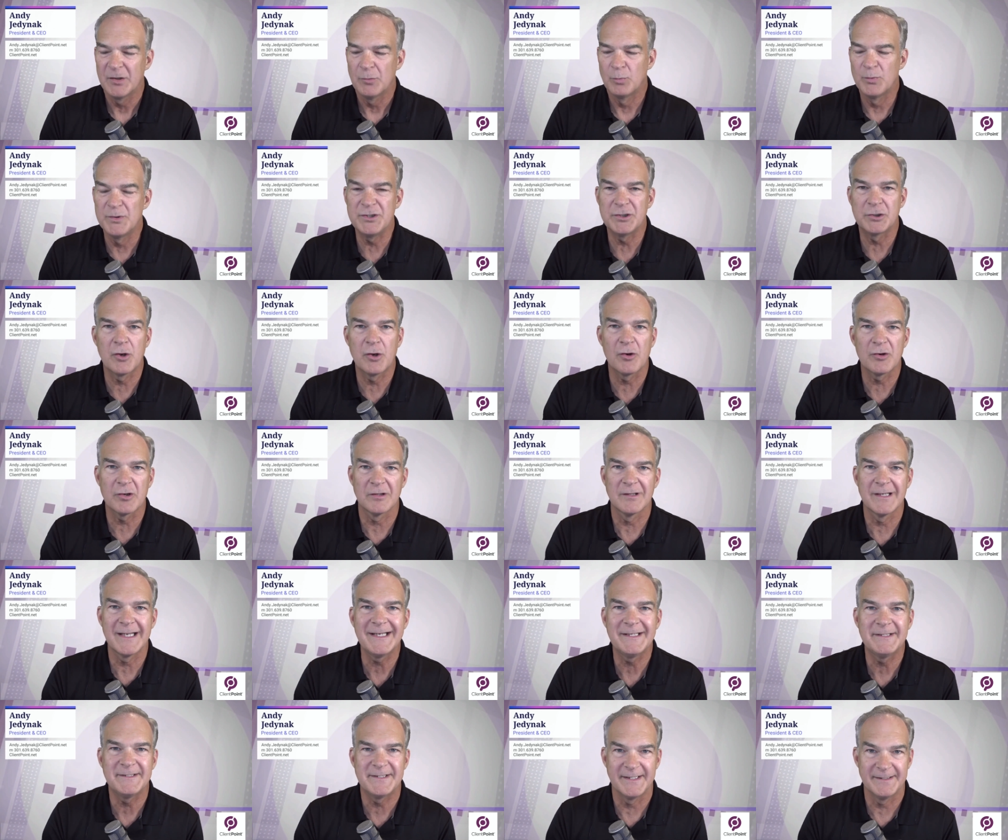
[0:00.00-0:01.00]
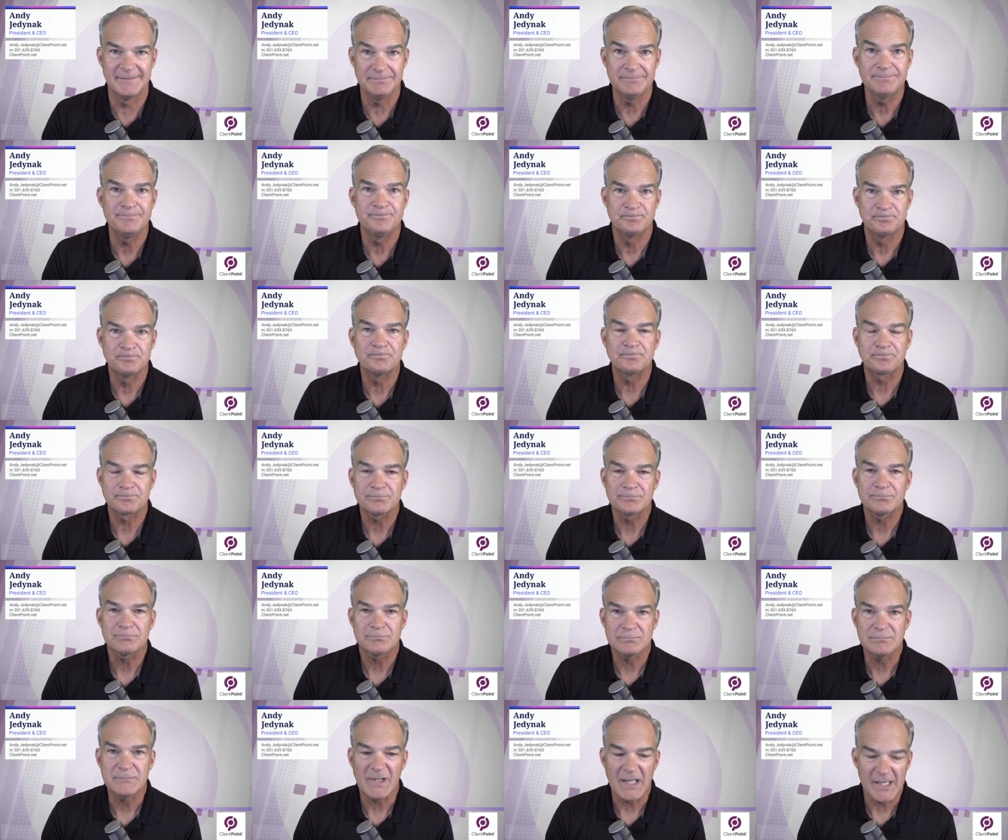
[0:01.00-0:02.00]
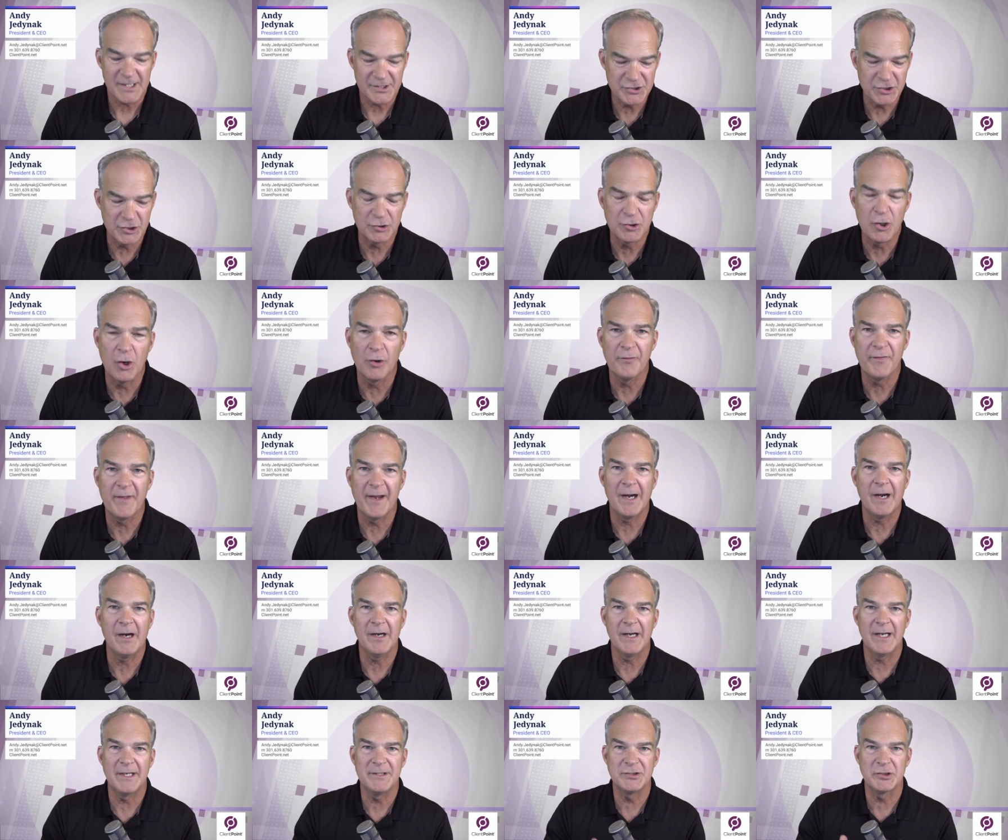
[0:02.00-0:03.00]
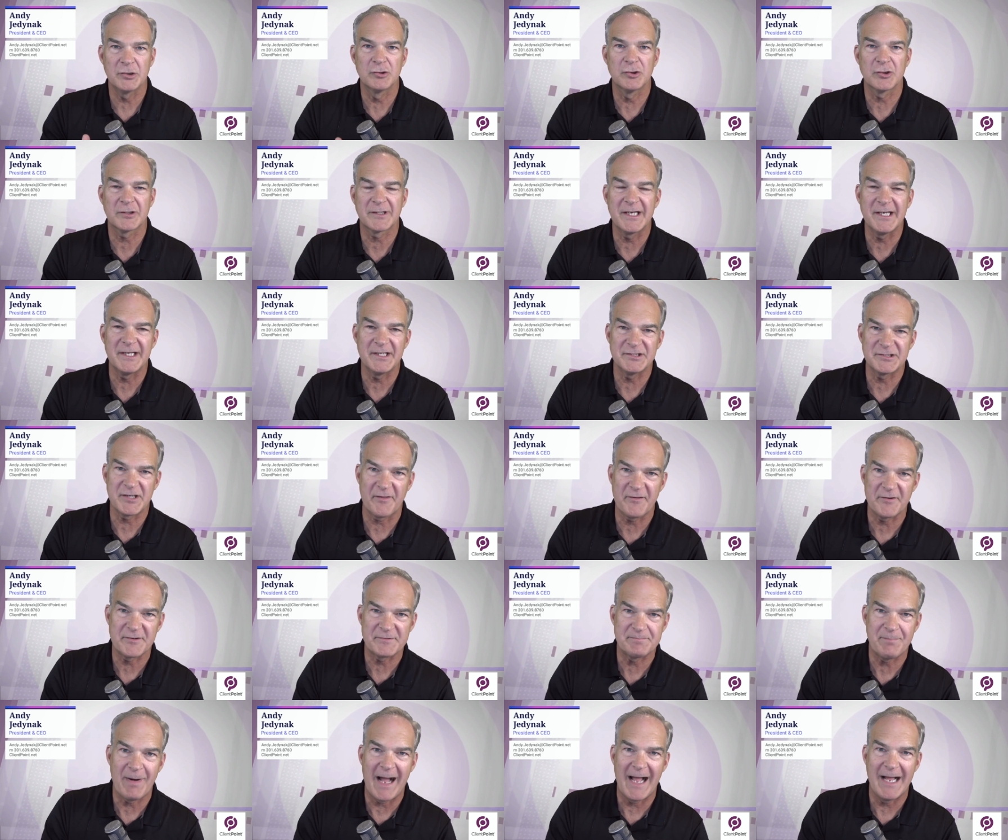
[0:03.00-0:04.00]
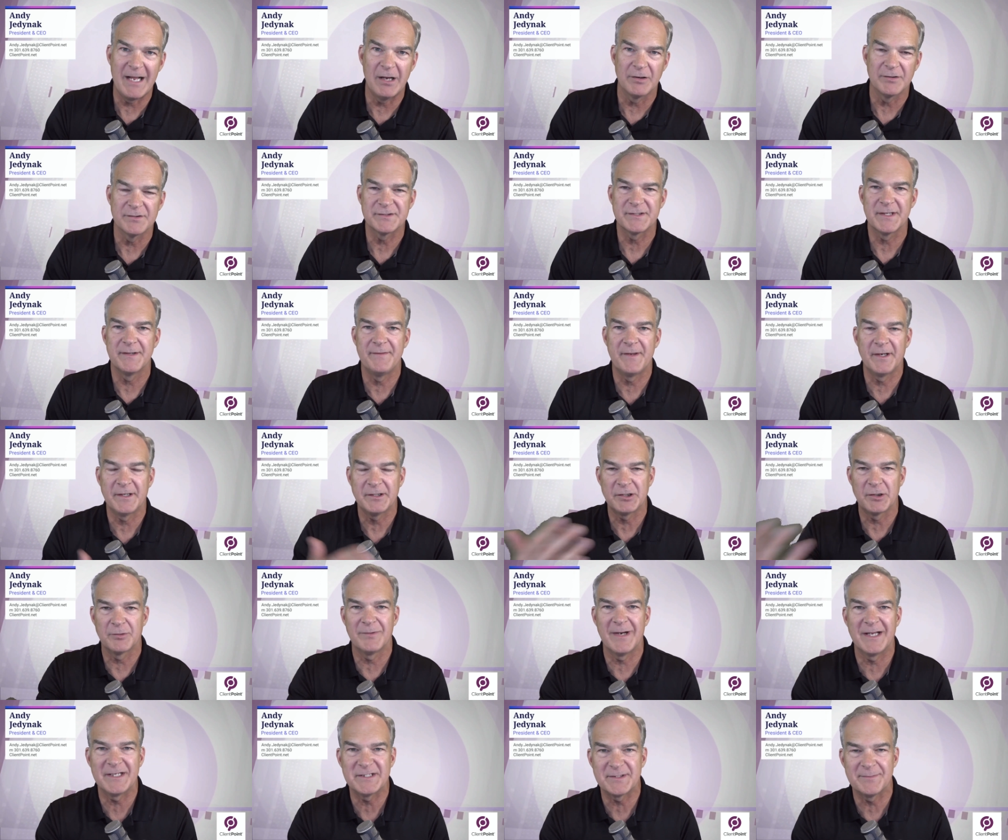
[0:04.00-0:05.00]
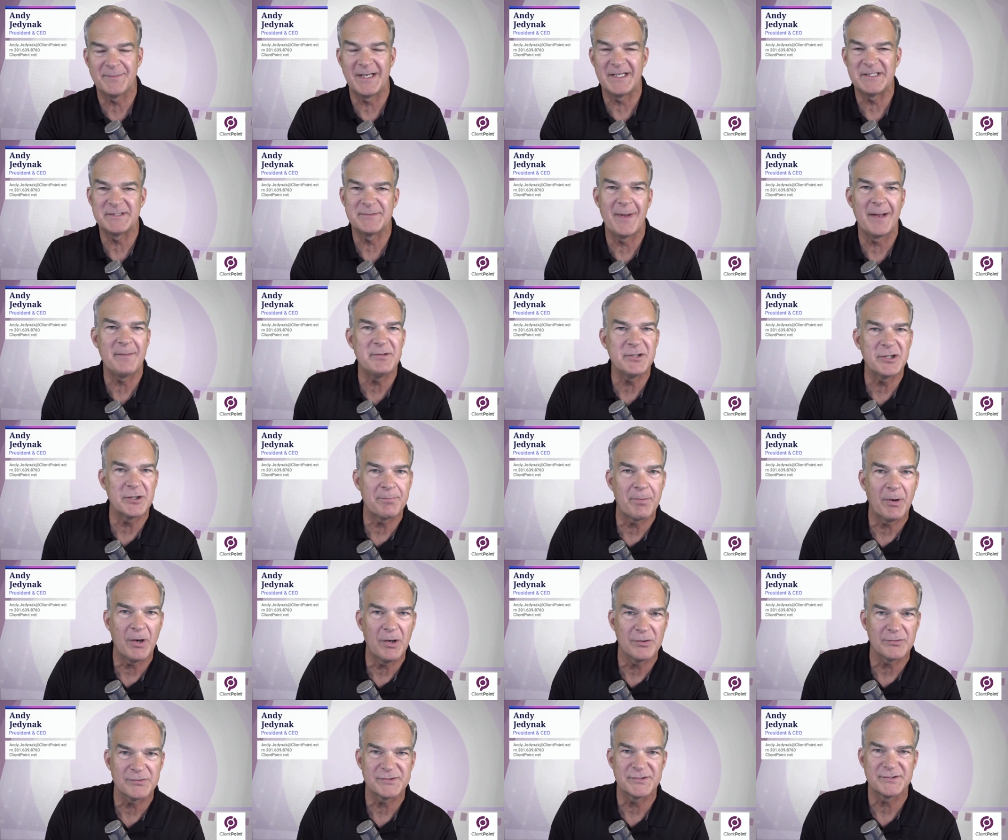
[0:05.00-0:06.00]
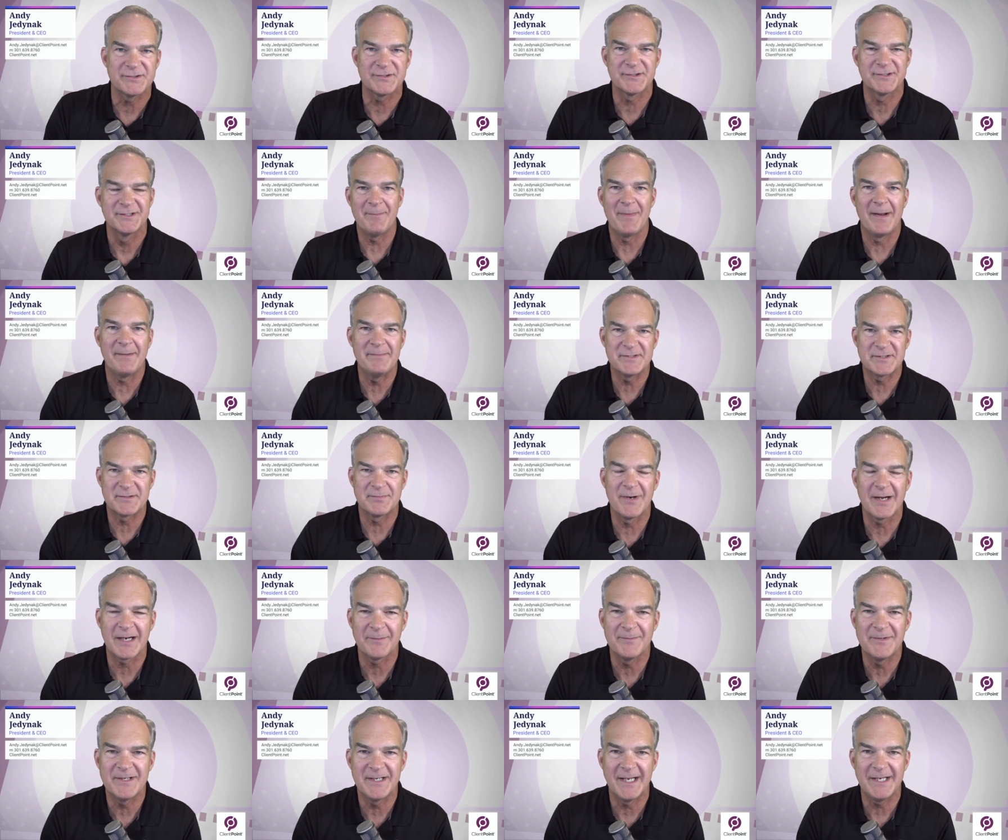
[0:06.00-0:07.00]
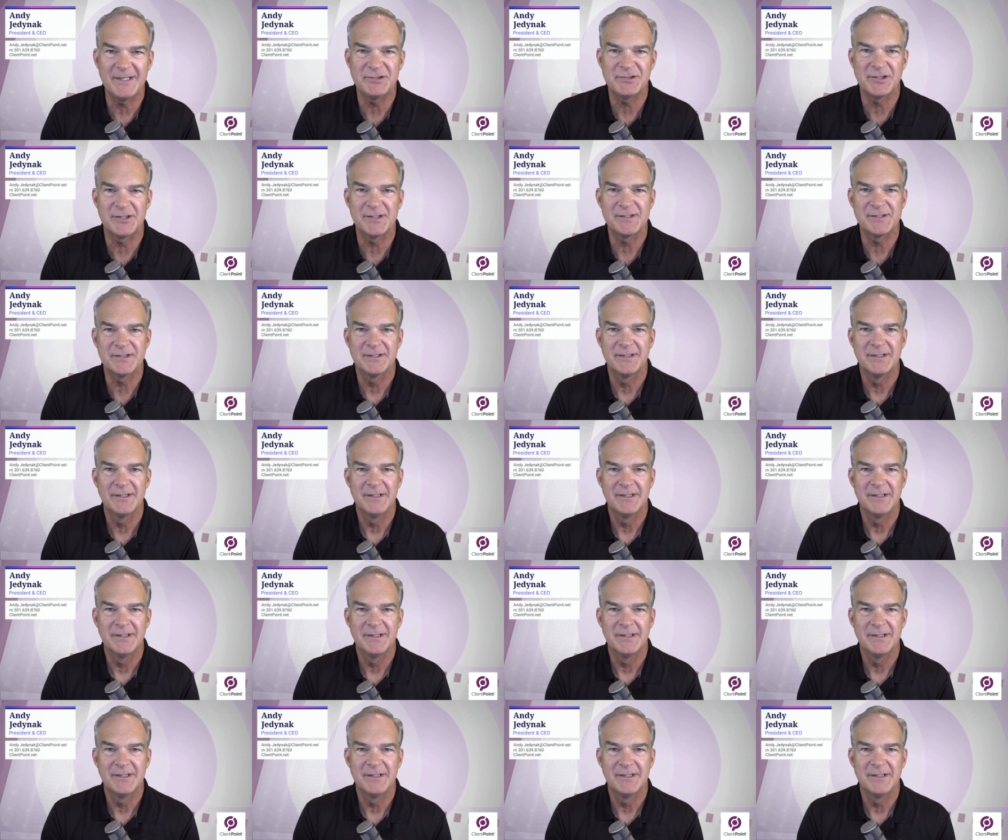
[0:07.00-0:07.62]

When you go to LinkedIn, you go there and you look at each other's bios and your resumes, and maybe your posts, and maybe some recommendations.